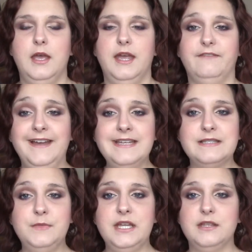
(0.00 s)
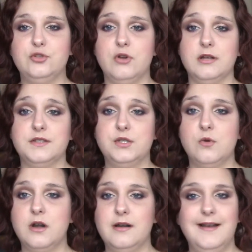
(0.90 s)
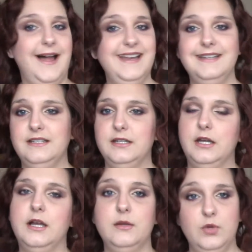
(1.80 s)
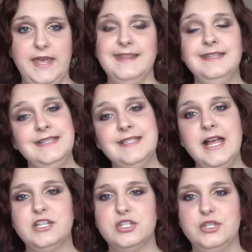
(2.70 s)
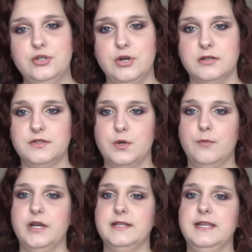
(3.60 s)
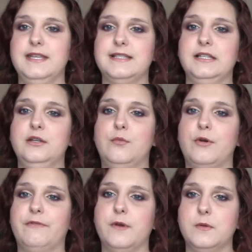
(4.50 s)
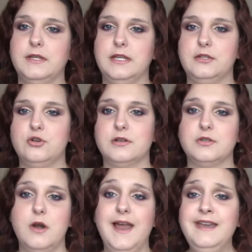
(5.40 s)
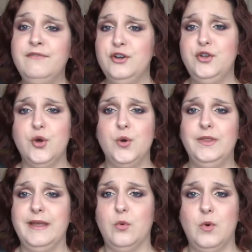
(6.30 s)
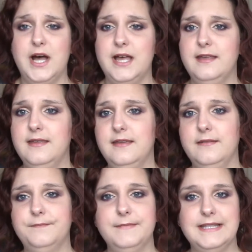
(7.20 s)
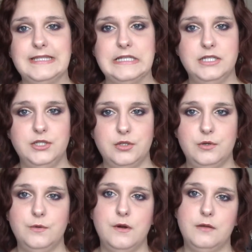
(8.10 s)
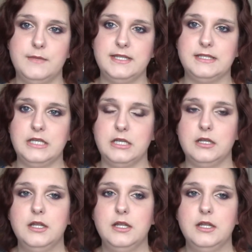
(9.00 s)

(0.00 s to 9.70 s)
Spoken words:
if I get something at the drugstore, and it's not just the drugstore, but it's a little more frequently at the drugstore, I never know like what it's gonna do on my skin.